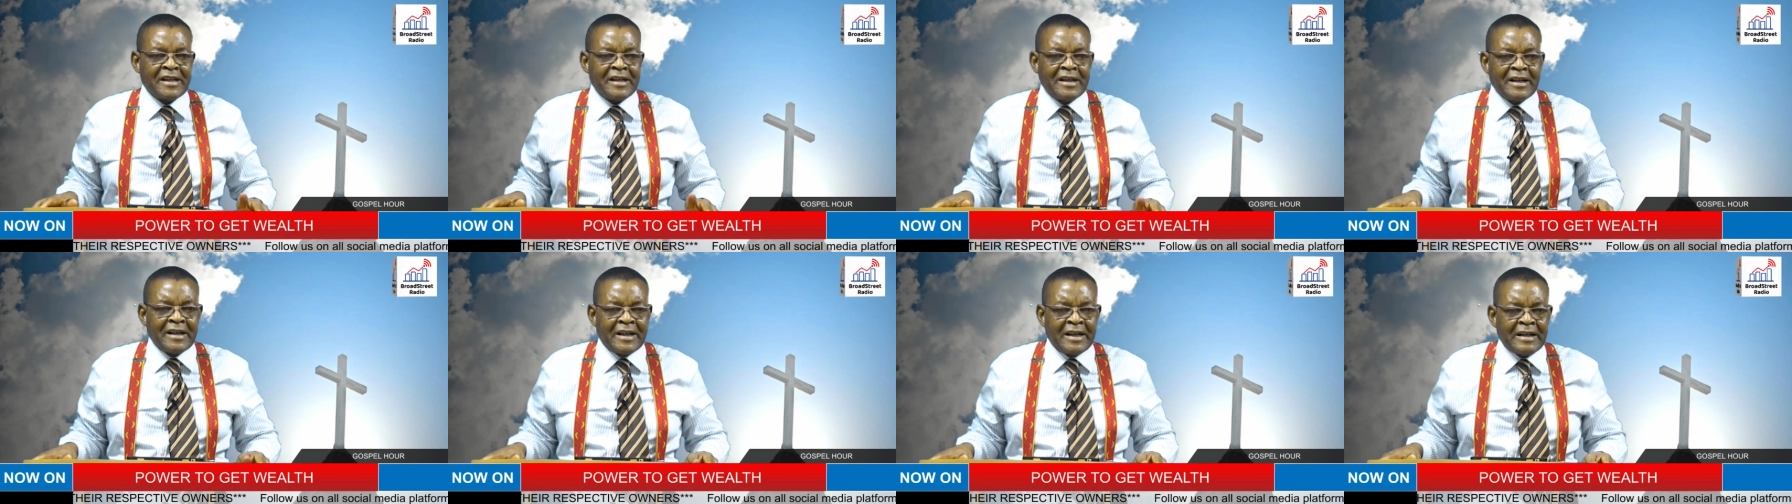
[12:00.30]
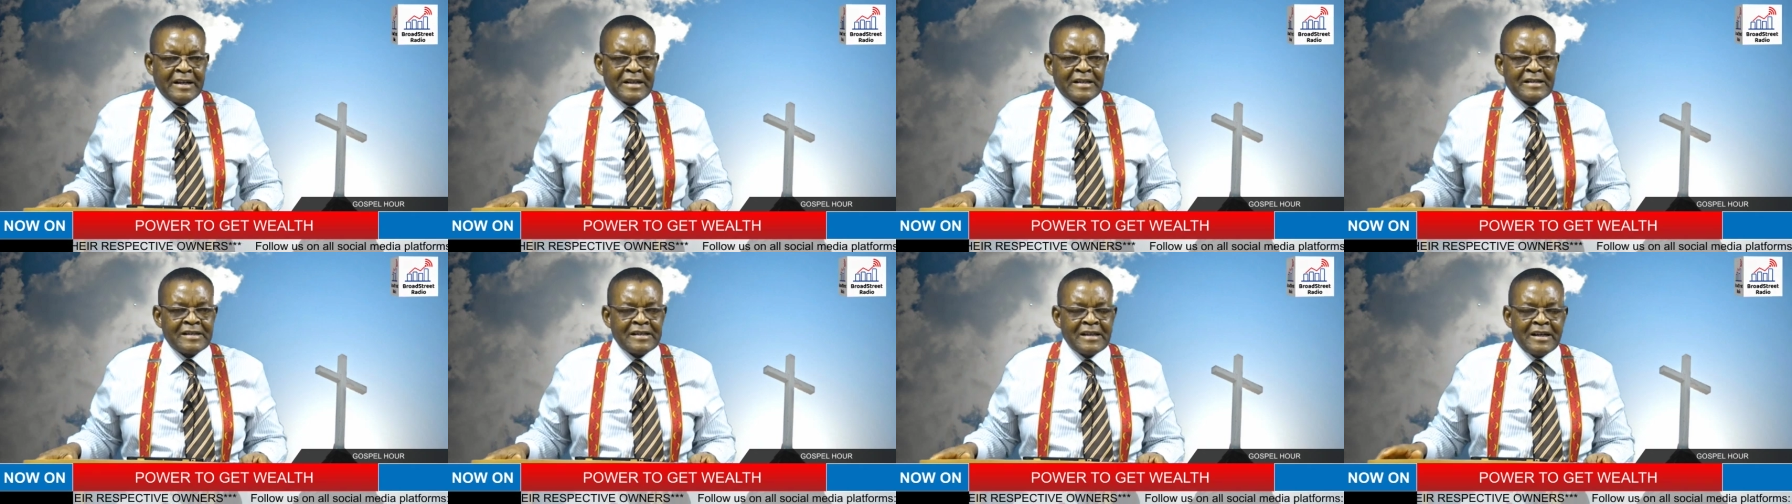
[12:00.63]

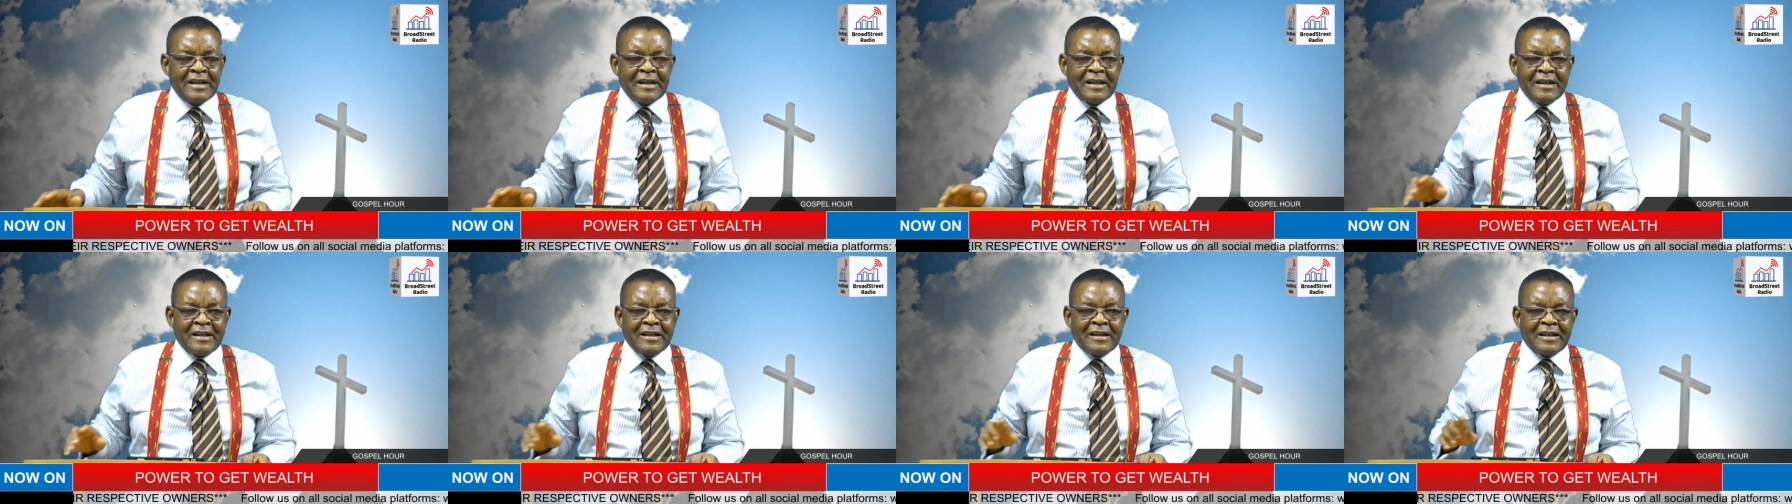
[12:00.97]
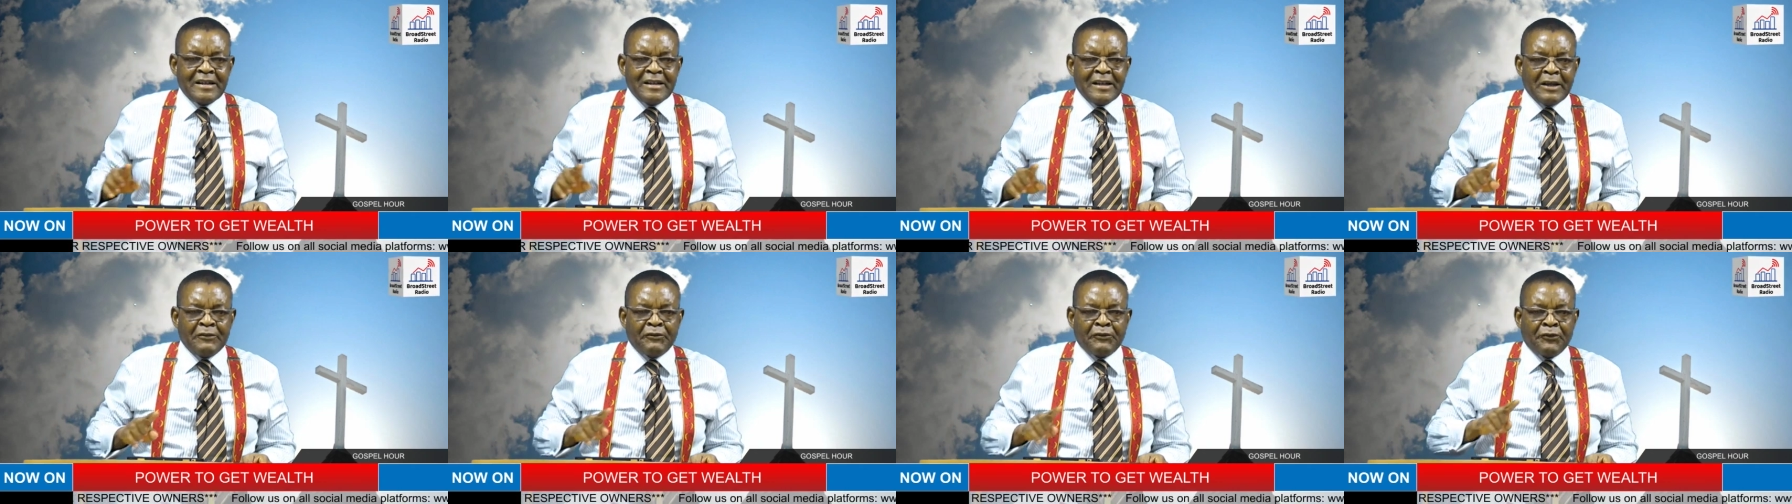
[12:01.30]
is
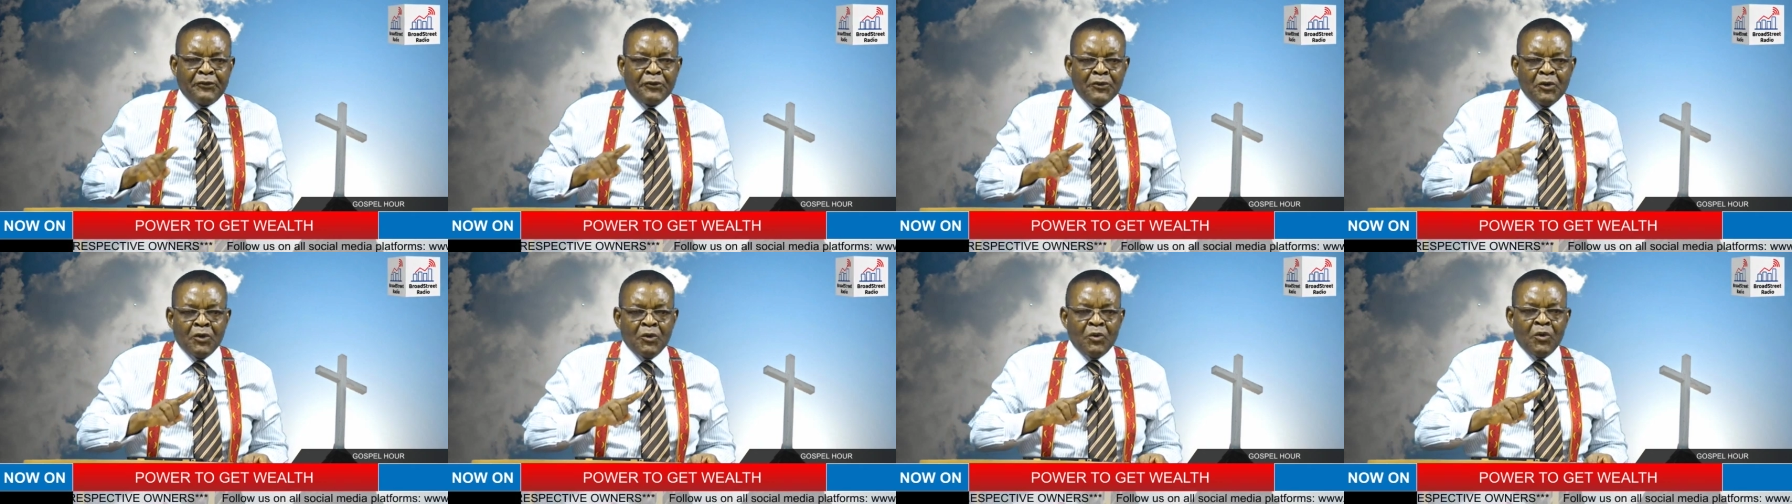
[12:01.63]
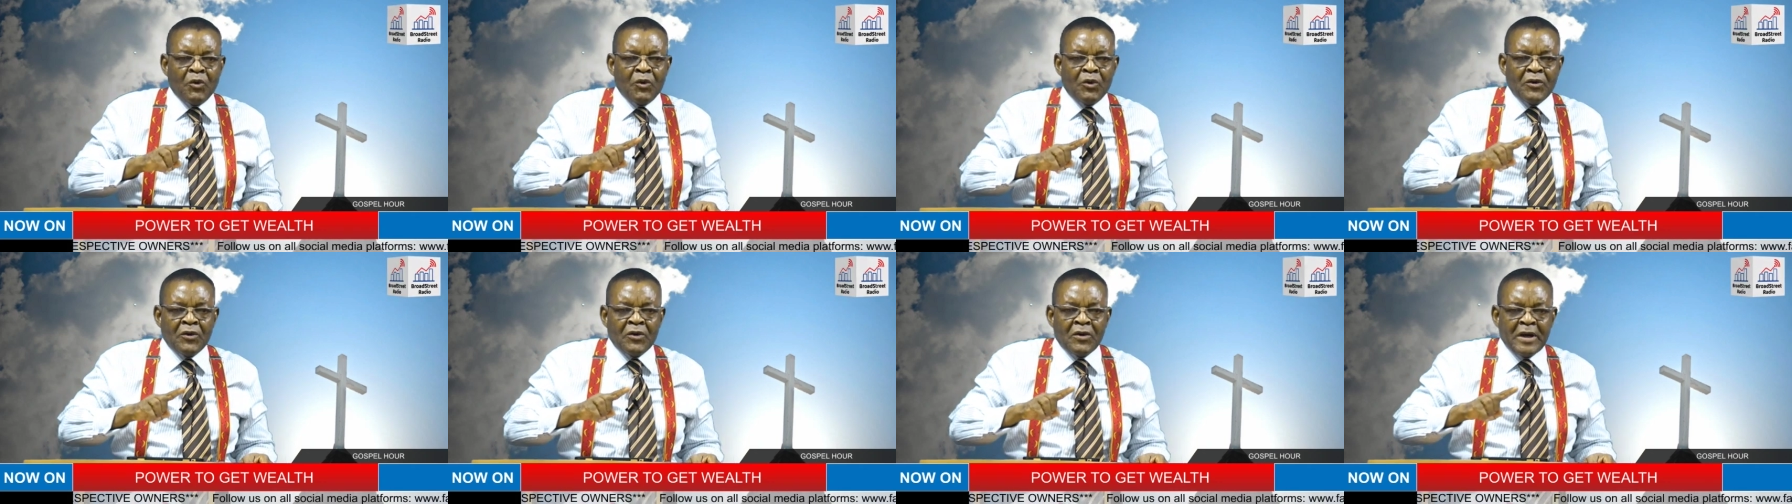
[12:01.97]
if
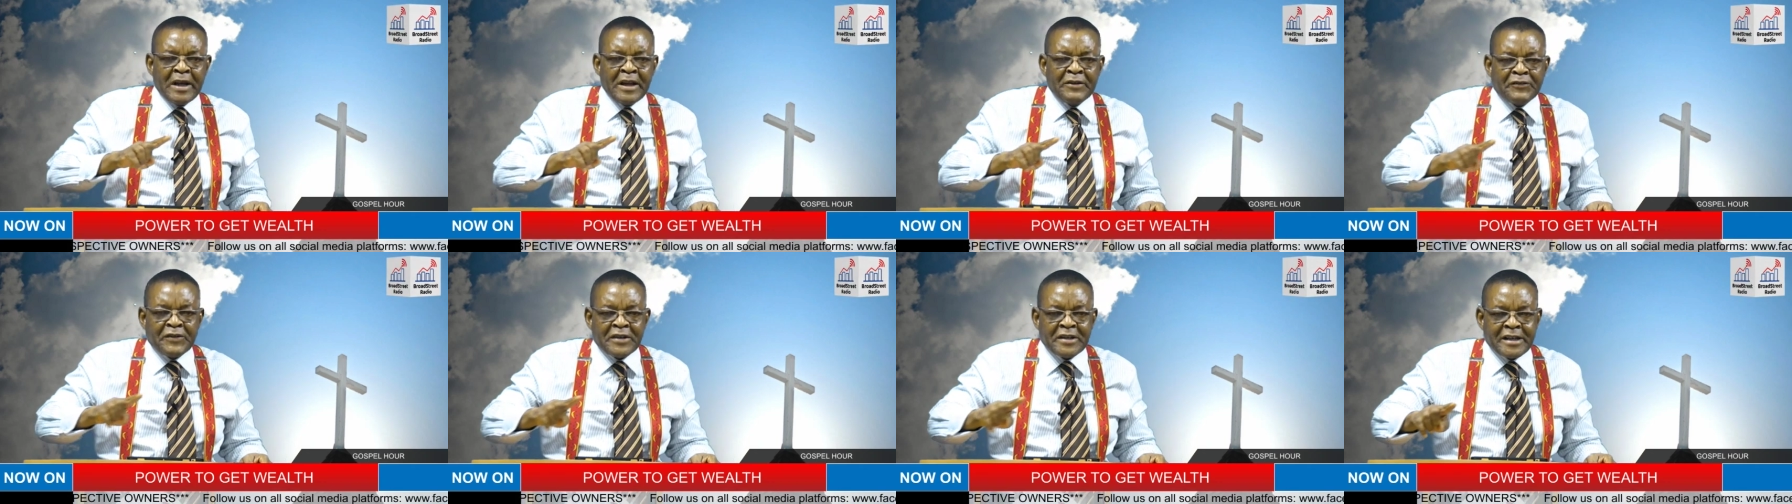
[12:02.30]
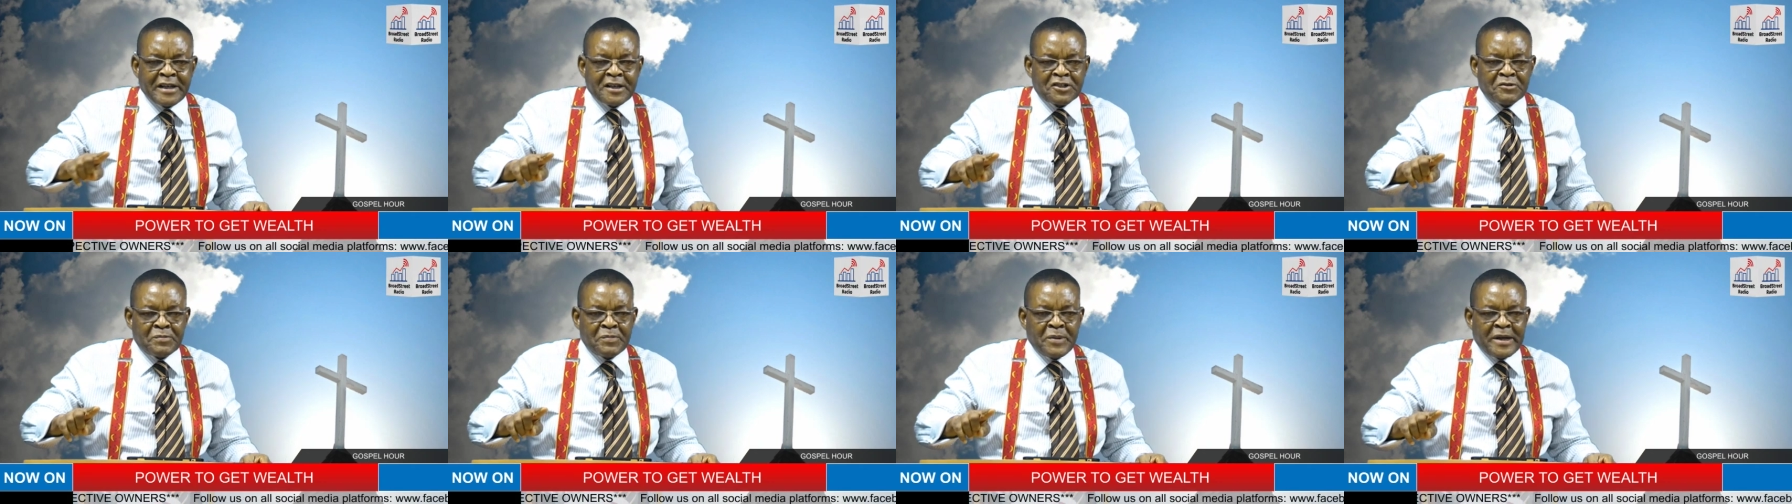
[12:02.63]
you live in
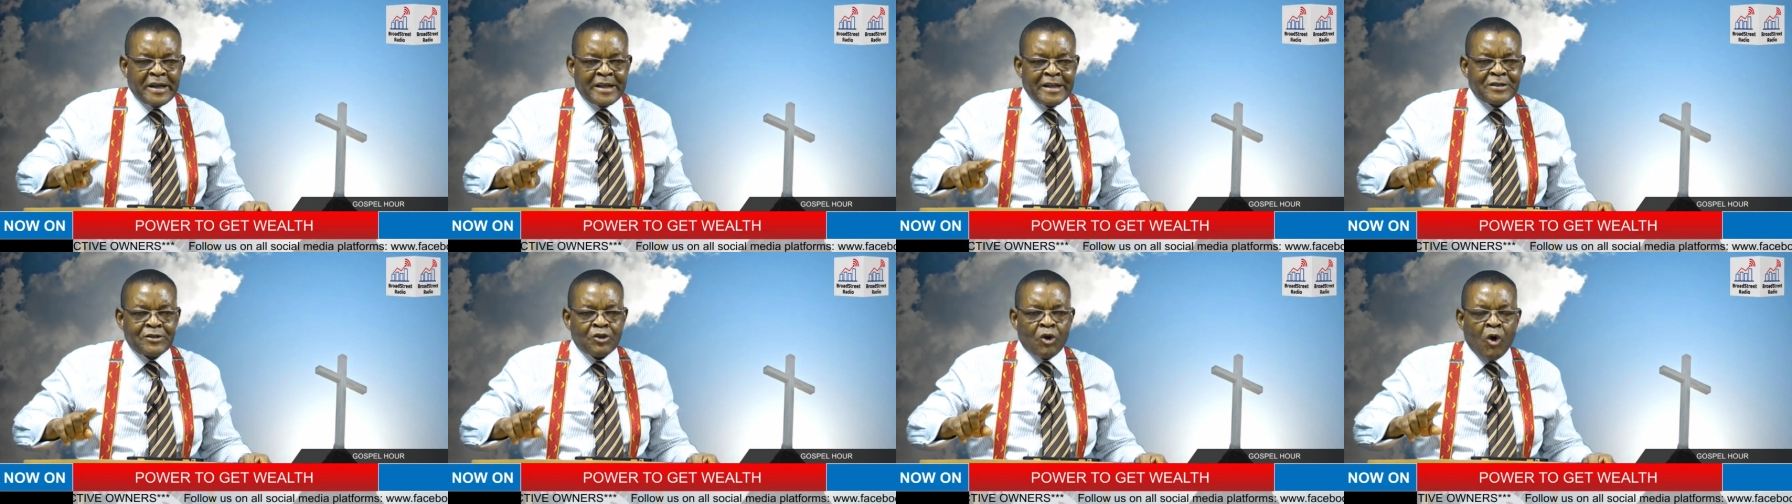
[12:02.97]
the Spirit,